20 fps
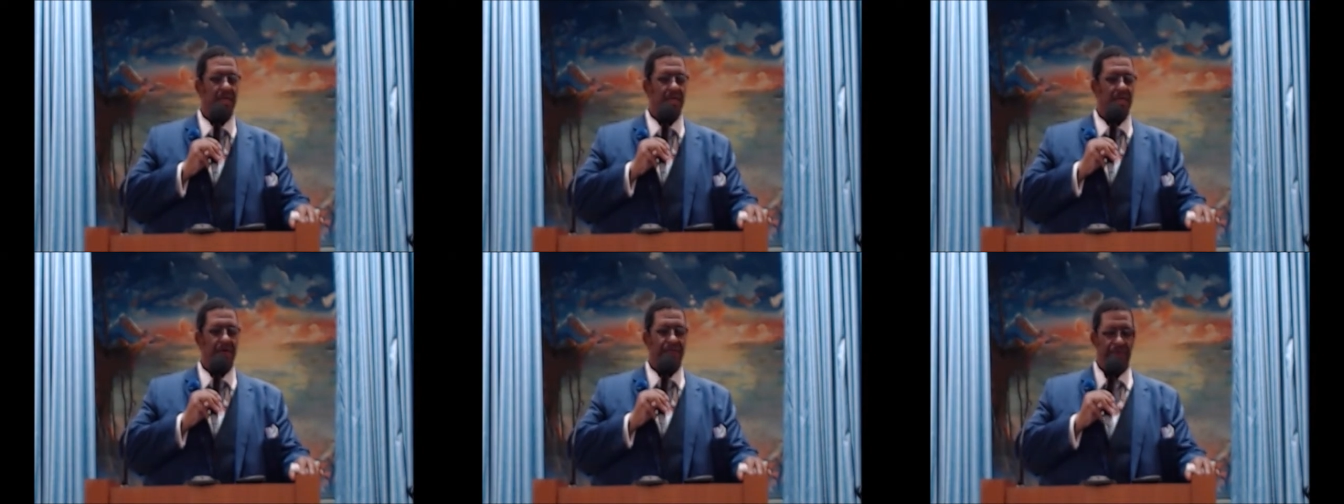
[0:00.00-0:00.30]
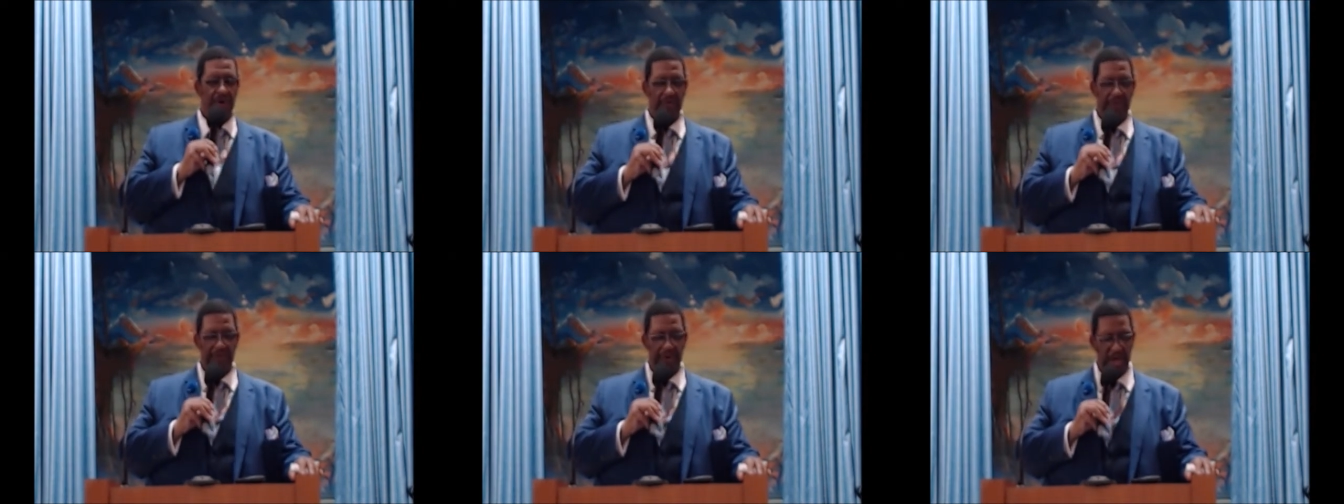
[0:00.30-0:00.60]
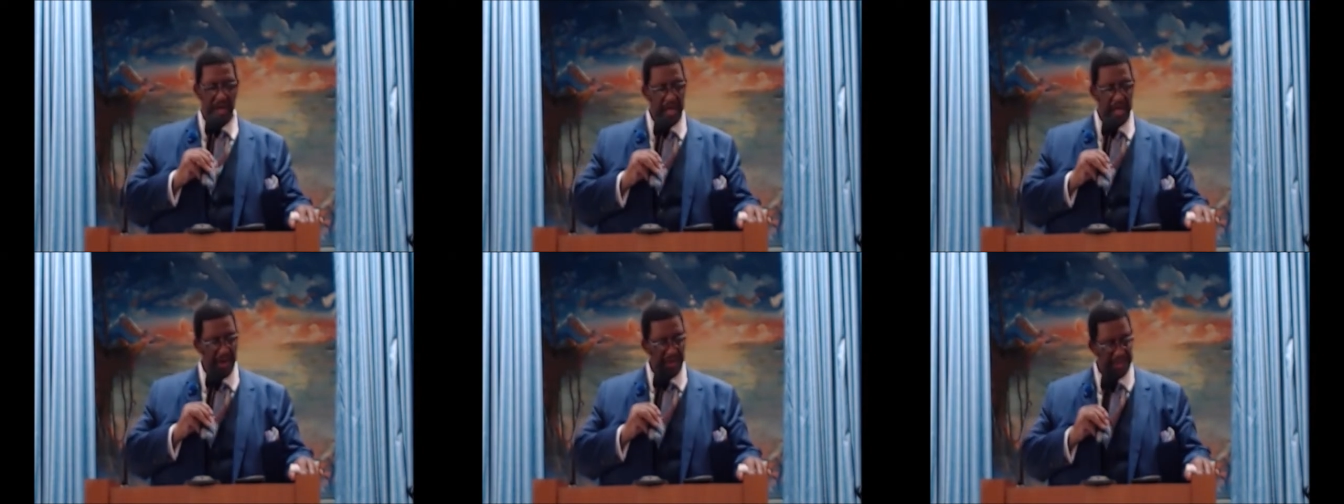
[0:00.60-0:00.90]
If you're
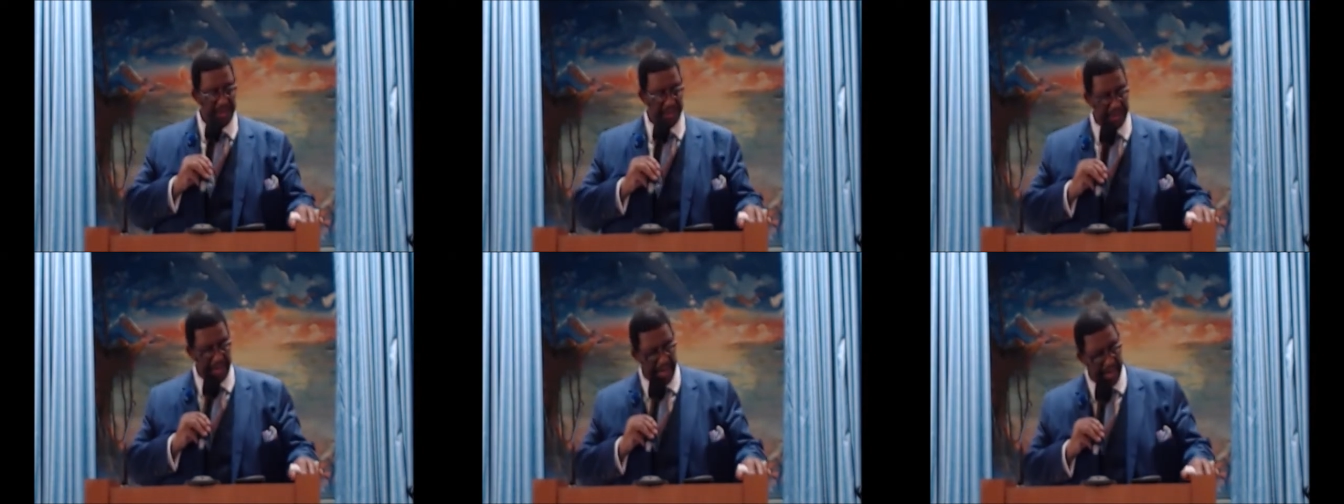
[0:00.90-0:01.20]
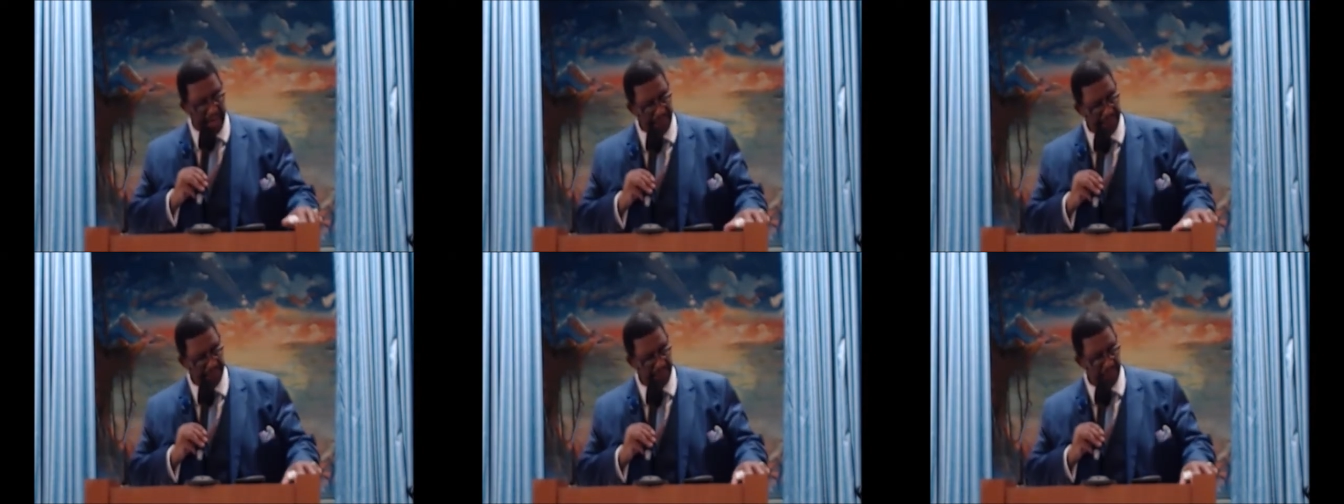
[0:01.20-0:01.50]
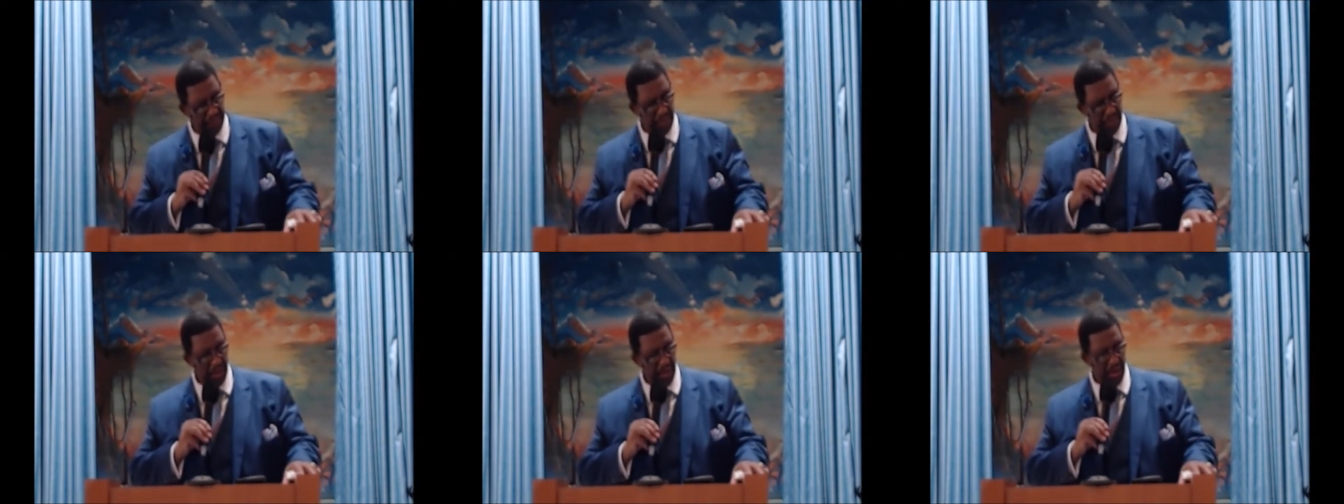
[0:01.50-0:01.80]
here today,
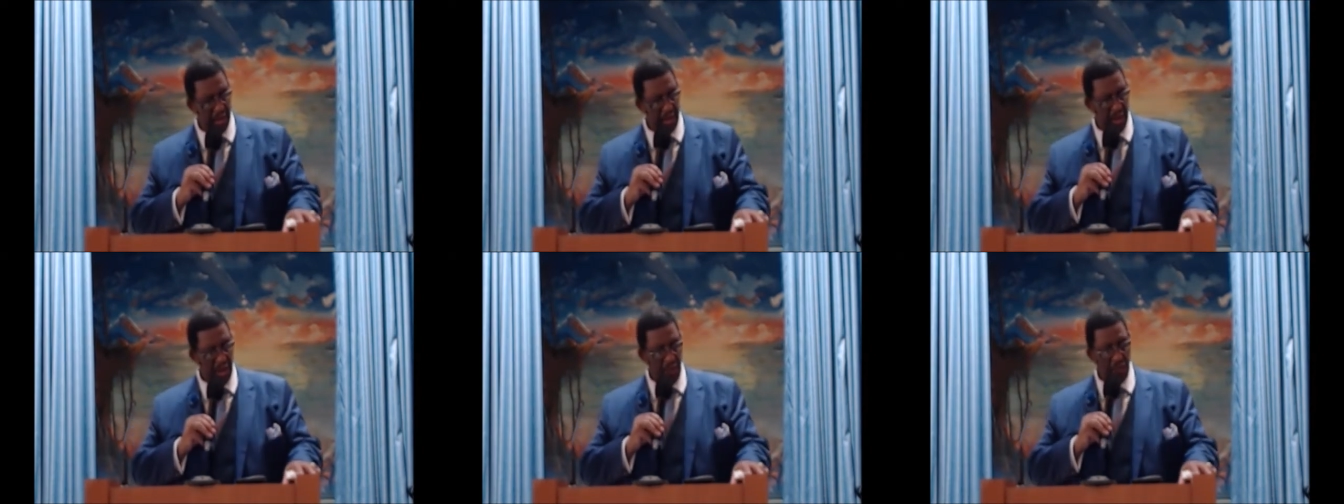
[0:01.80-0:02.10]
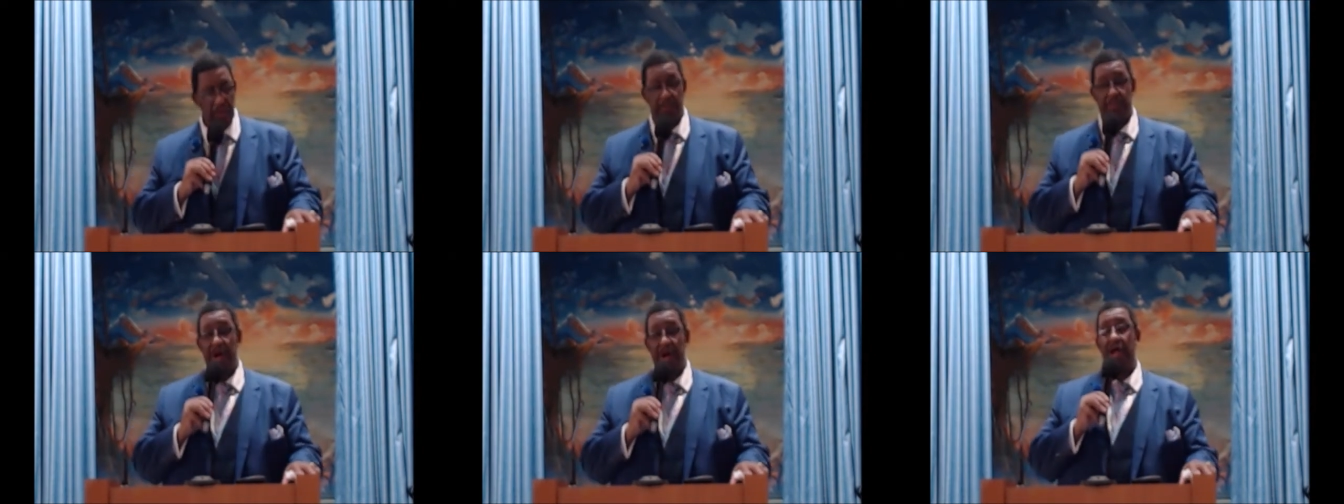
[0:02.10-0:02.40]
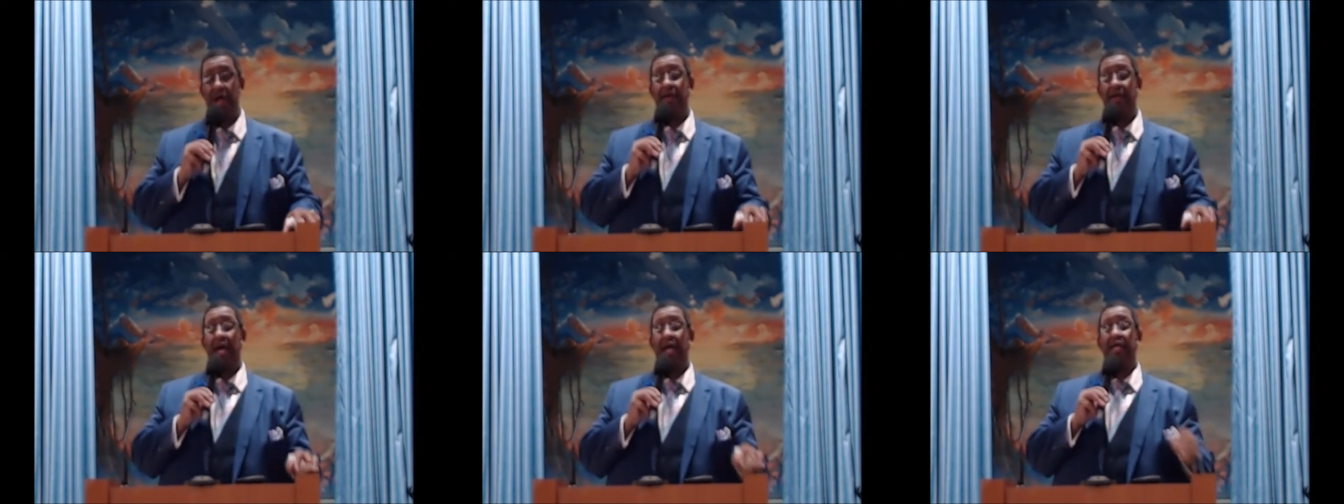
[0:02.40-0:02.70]
we
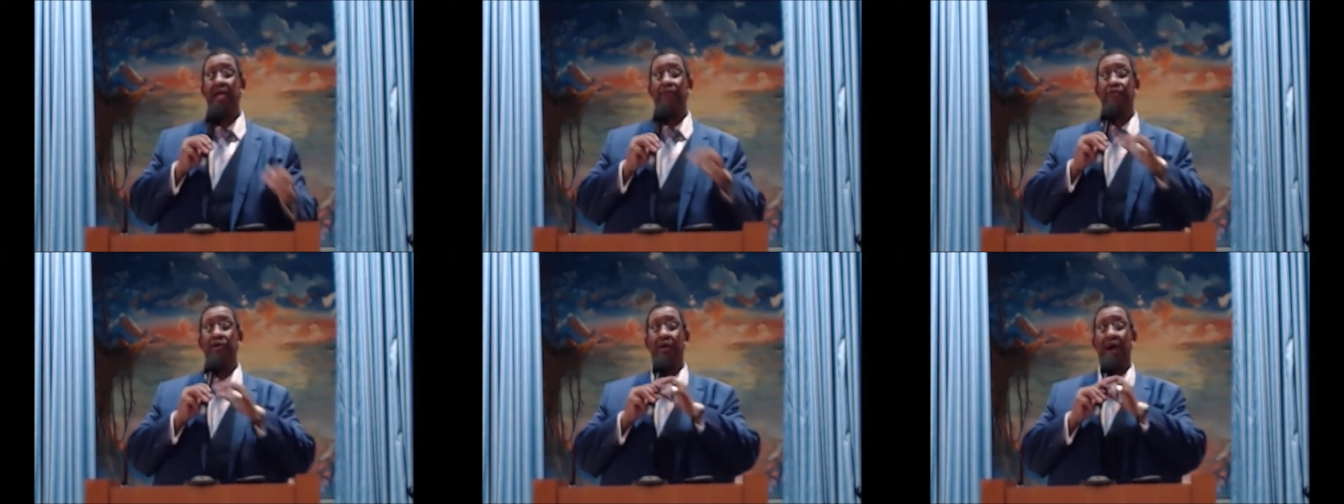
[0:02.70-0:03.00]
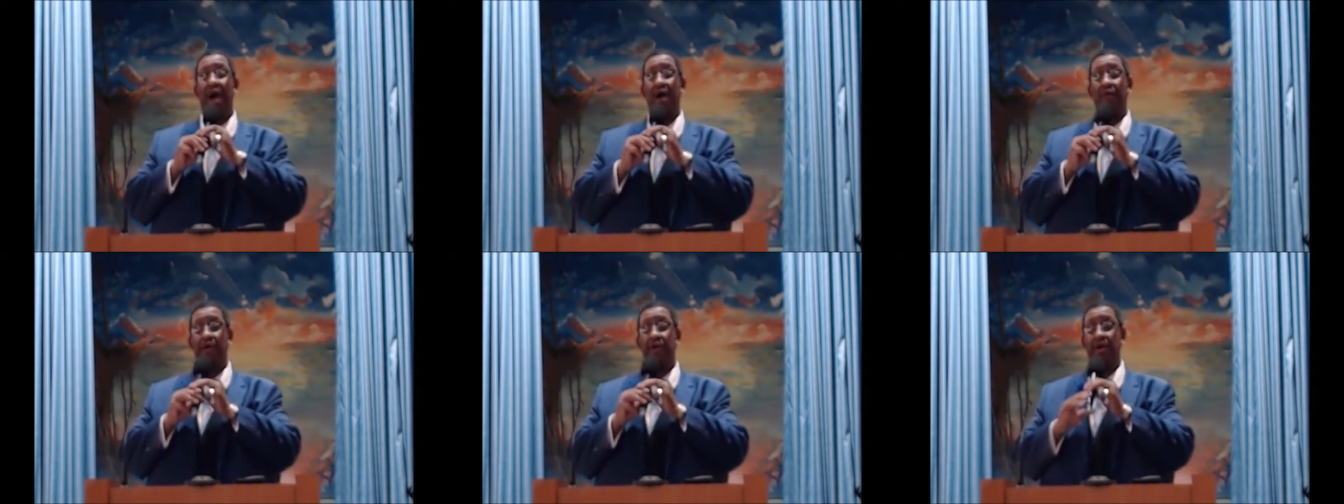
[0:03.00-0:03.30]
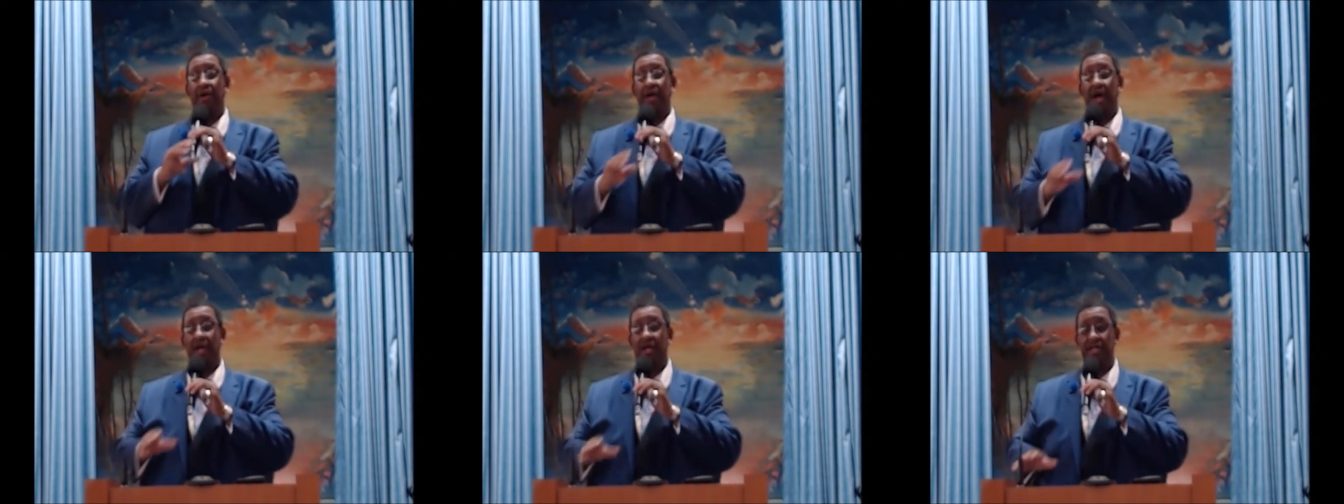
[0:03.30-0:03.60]
pray that if you're out there
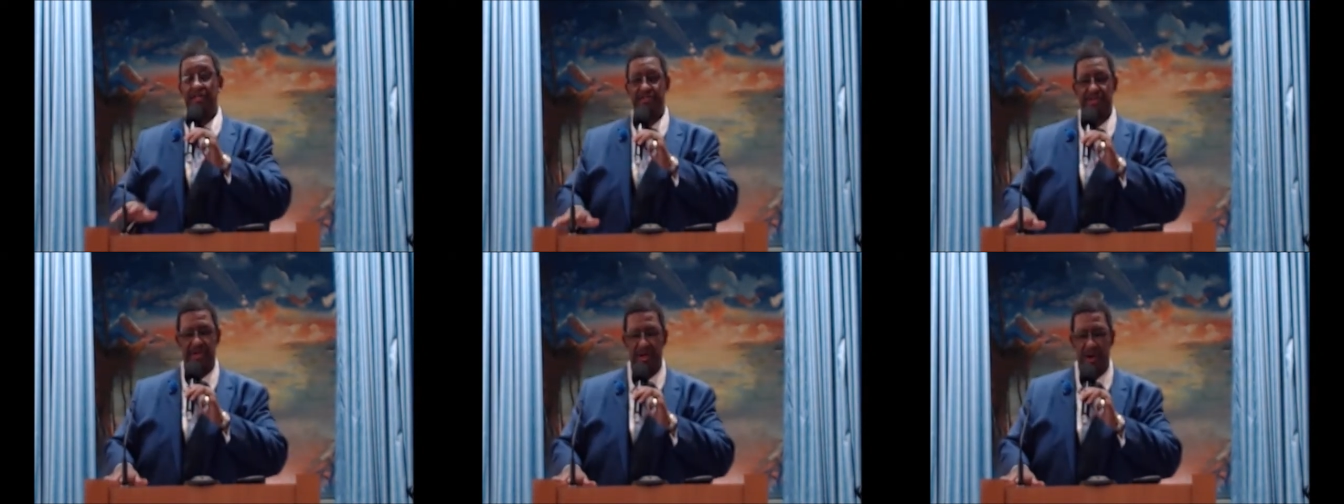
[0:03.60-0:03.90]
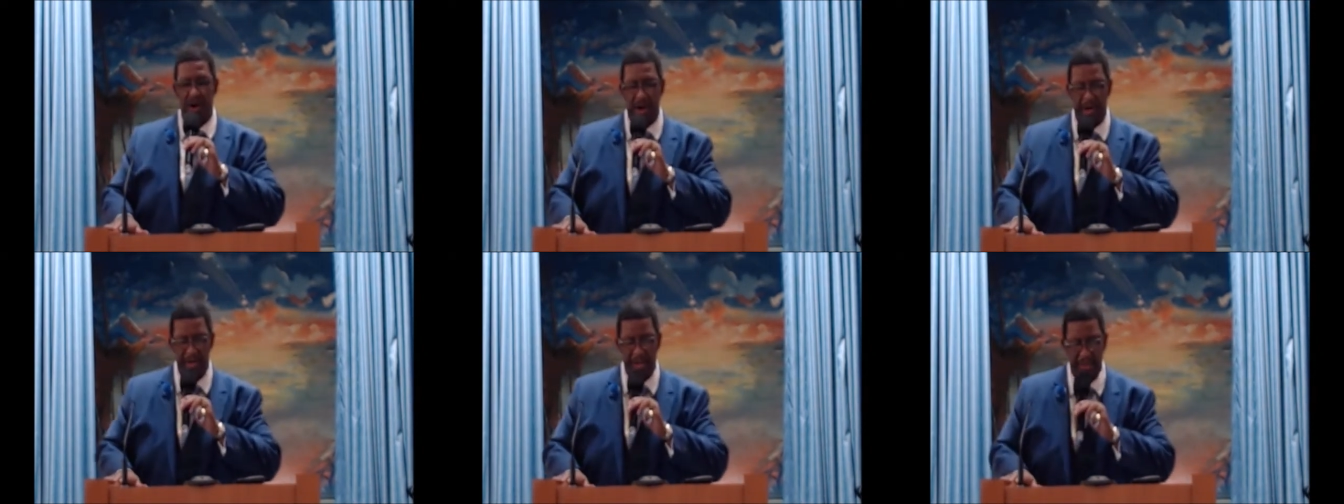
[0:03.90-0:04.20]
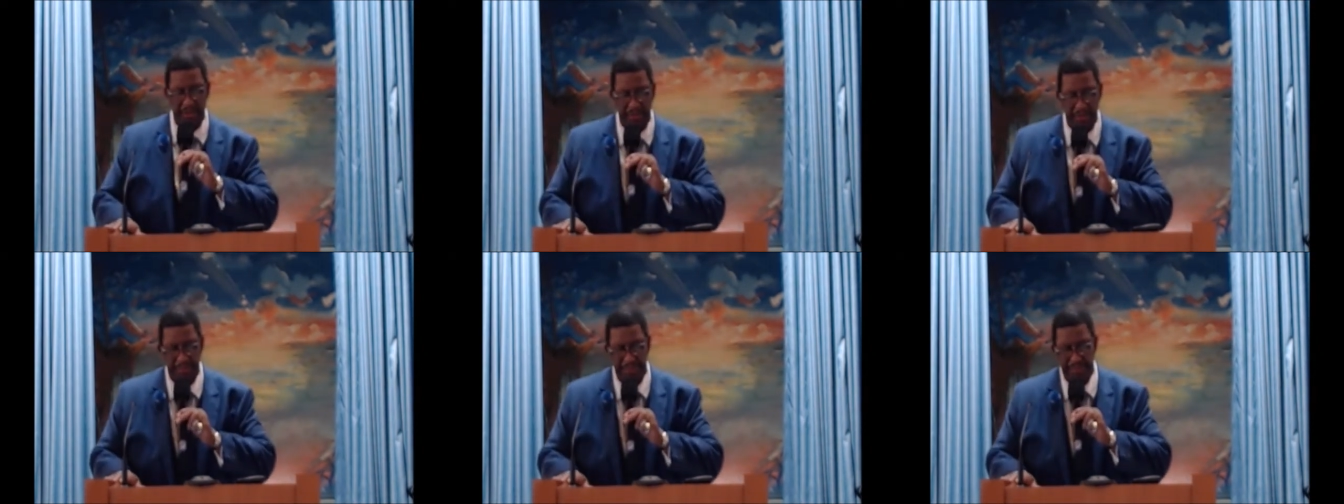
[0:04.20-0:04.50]
in our listening
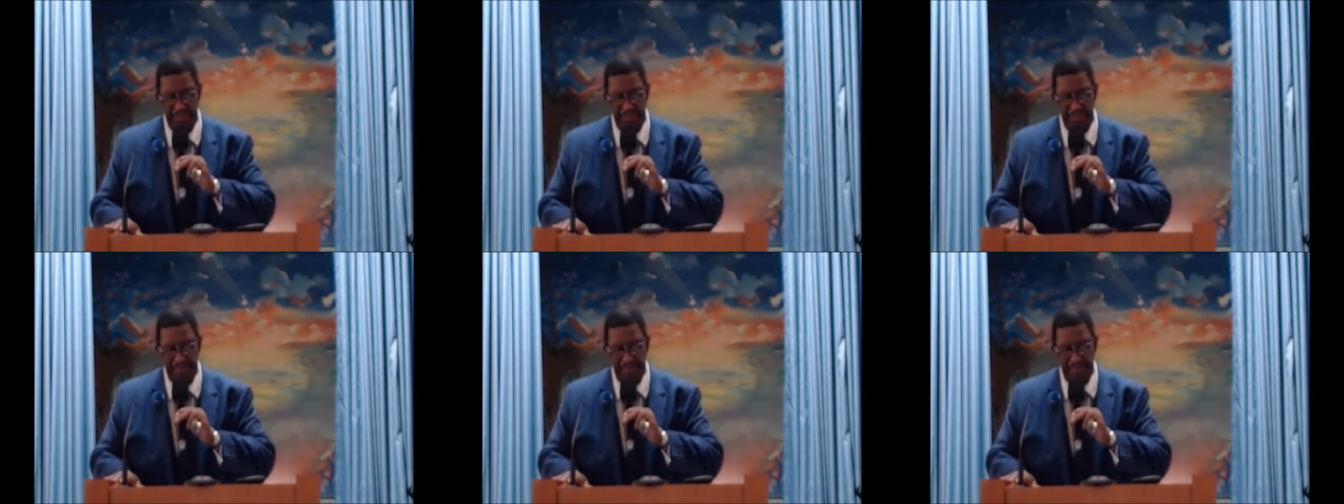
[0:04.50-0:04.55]
audience,